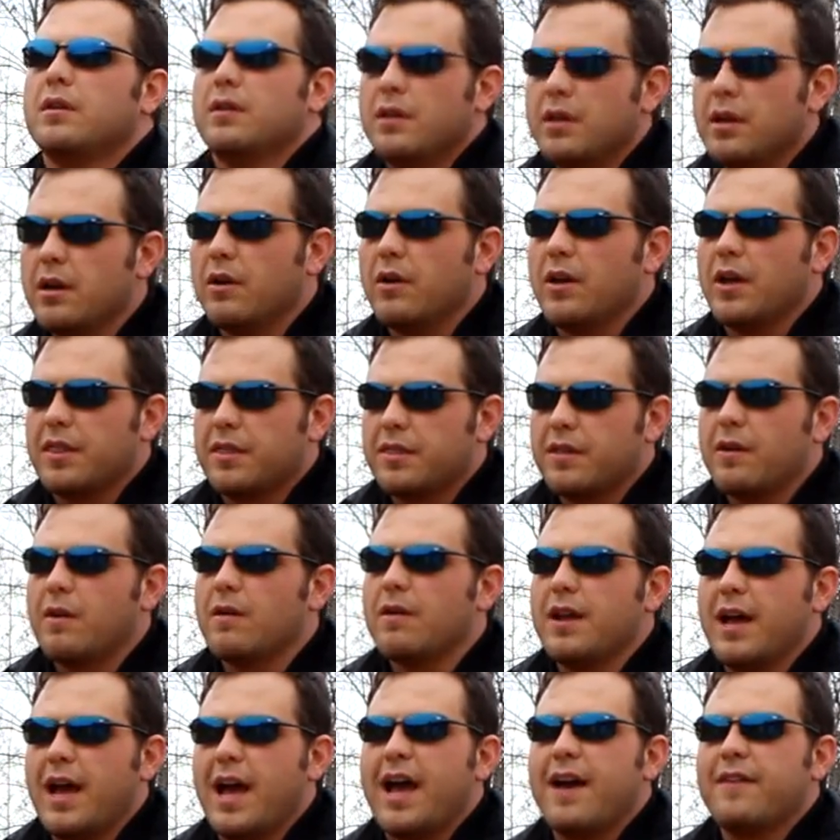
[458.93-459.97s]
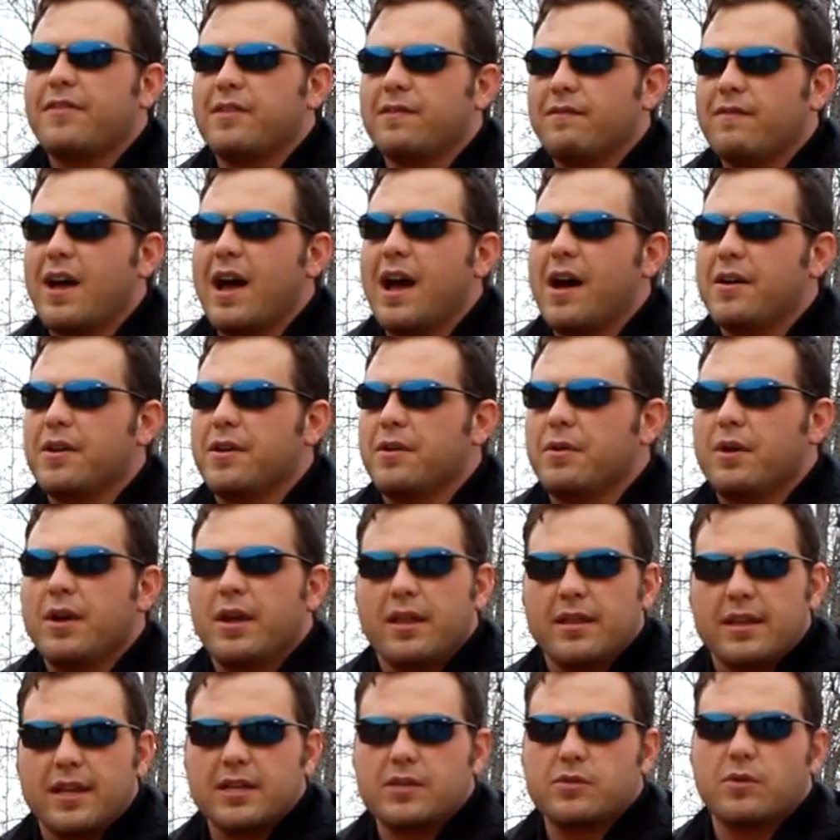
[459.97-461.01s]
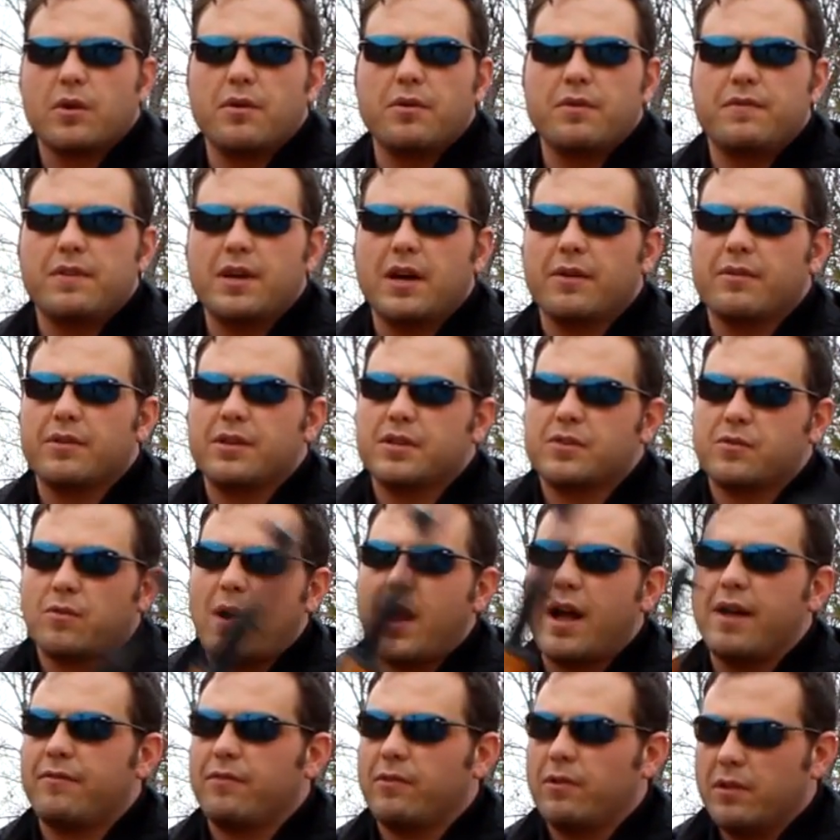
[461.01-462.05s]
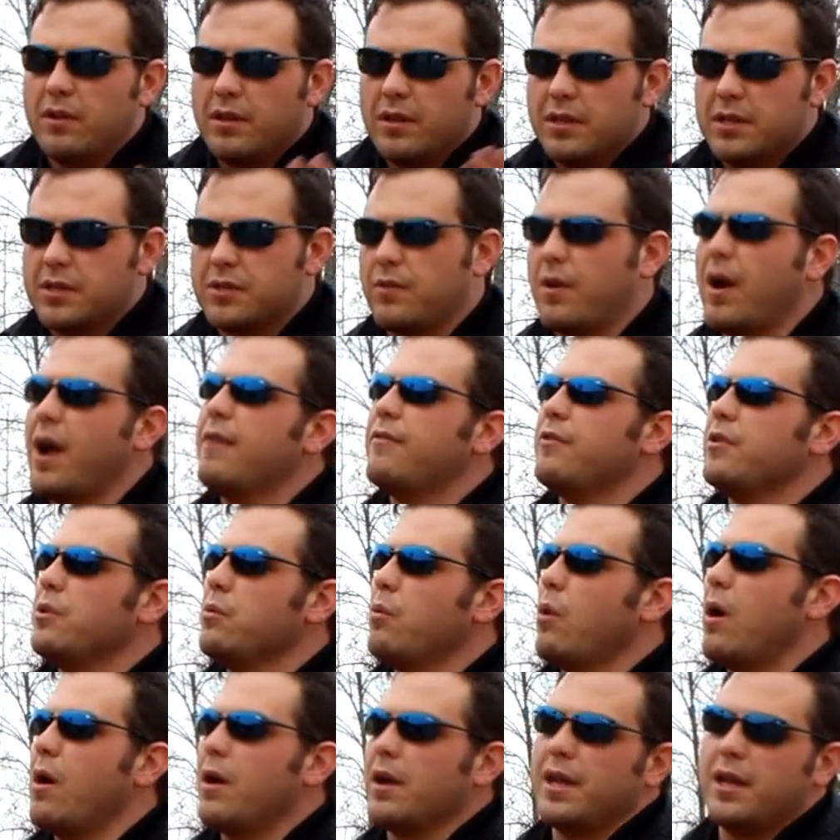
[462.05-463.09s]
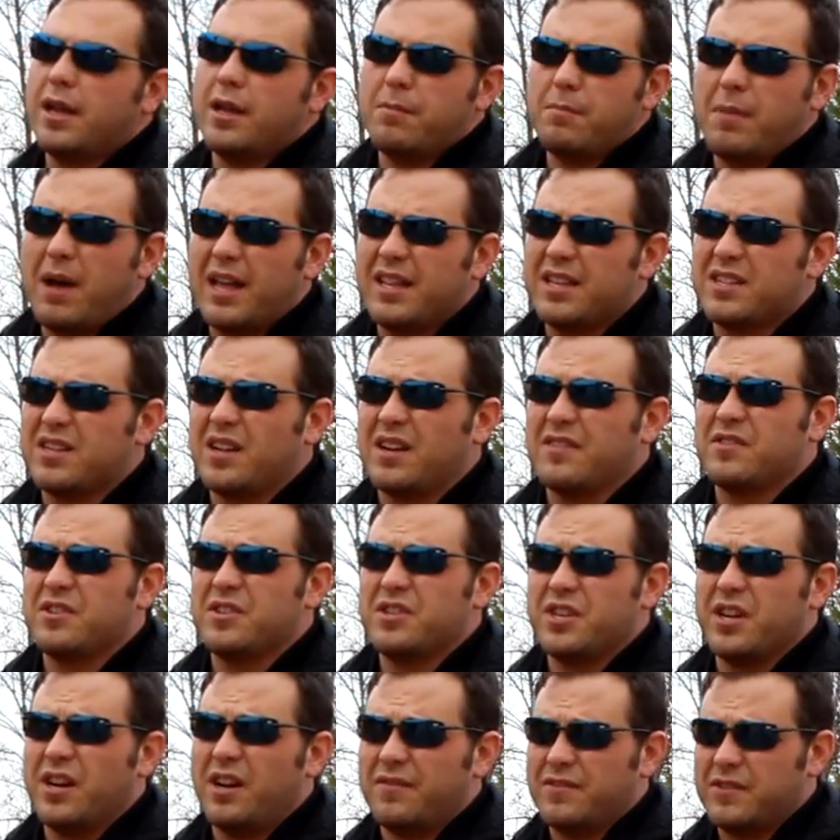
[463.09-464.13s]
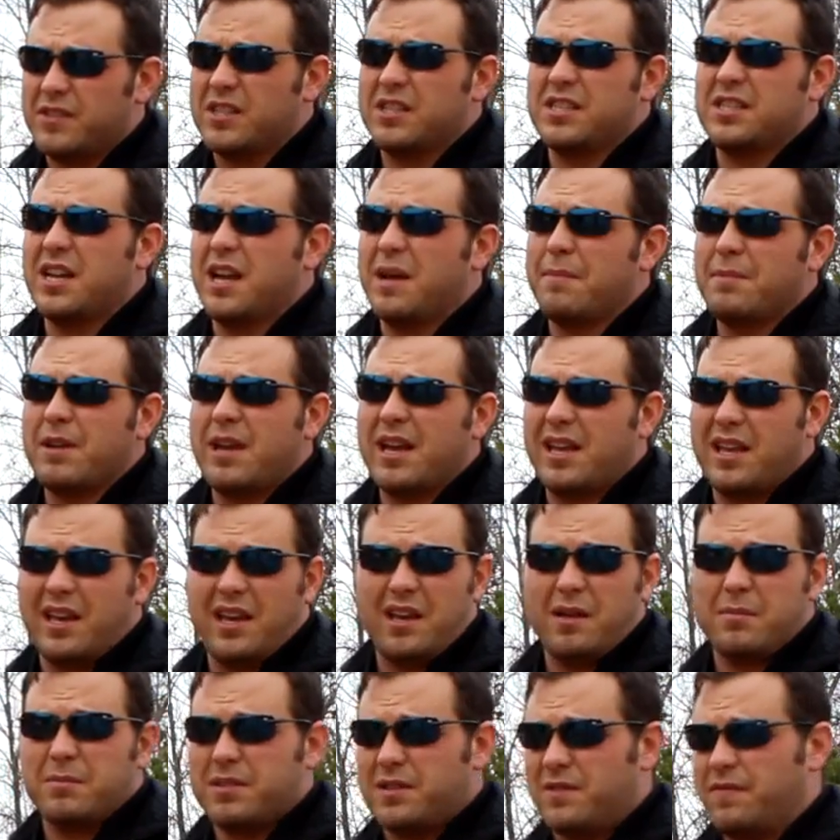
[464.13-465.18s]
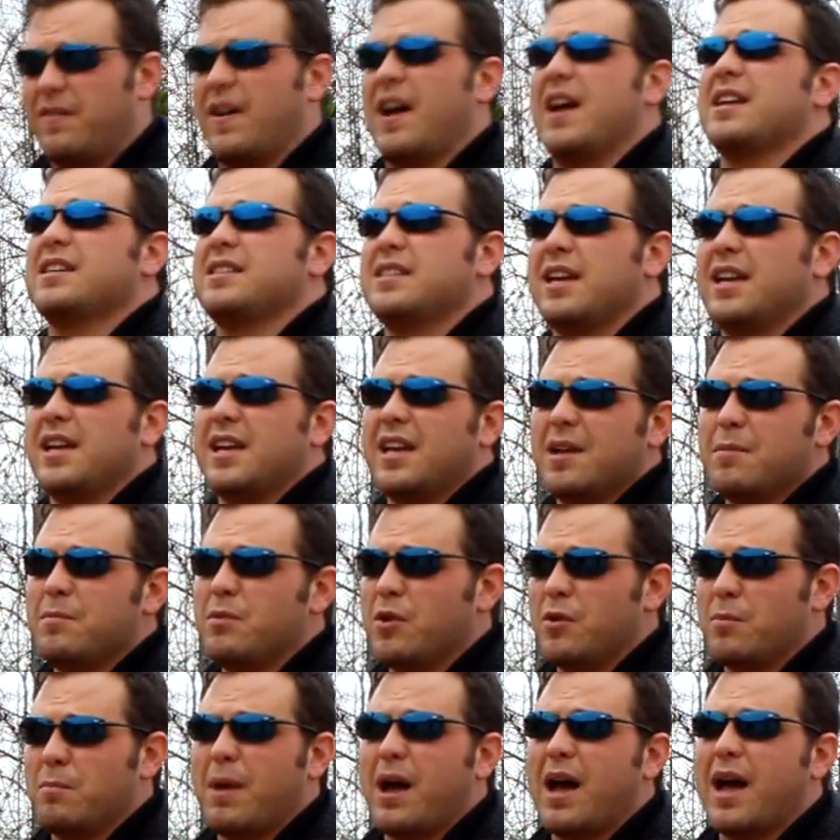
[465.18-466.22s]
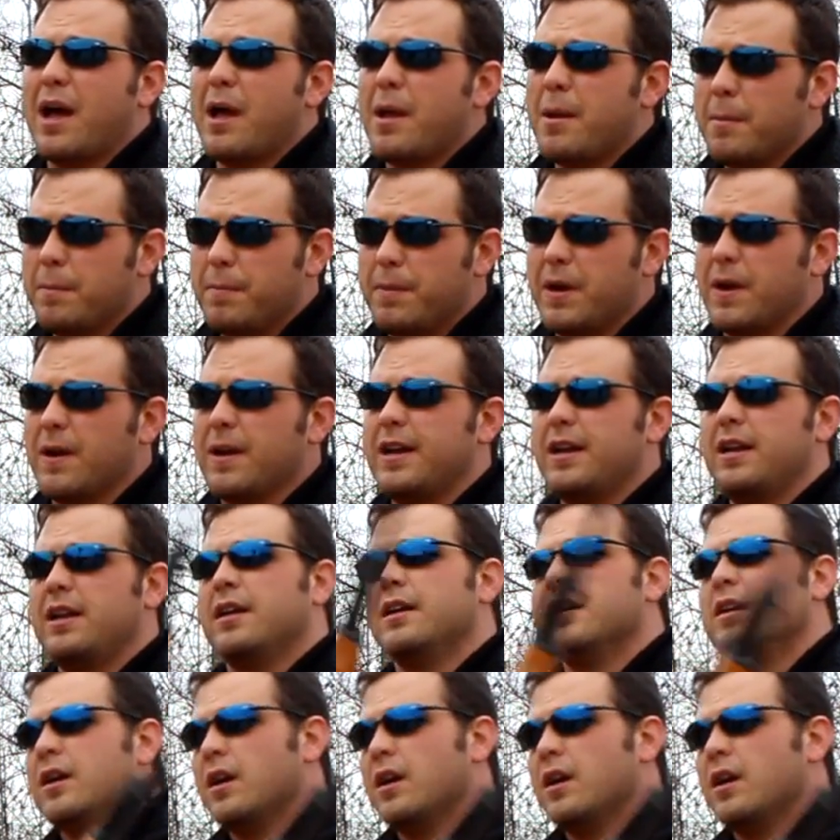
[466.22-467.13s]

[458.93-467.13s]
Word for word: you know, a third to half the value. And that's what we've done with this rifle. This rifle, you walk in, buy this off the shelf. It's a stamped AKM. It's the finest AKM you can buy. Period.